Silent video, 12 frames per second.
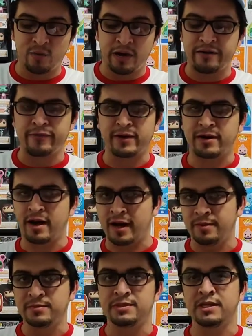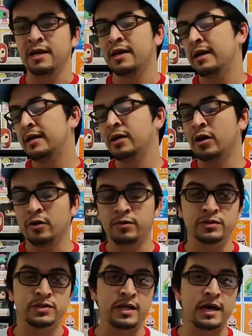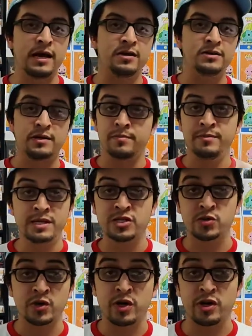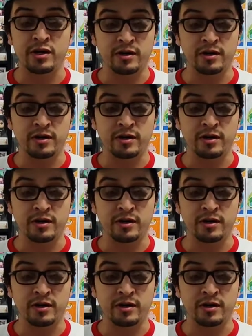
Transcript: whatever comes you know, to the house of mystery,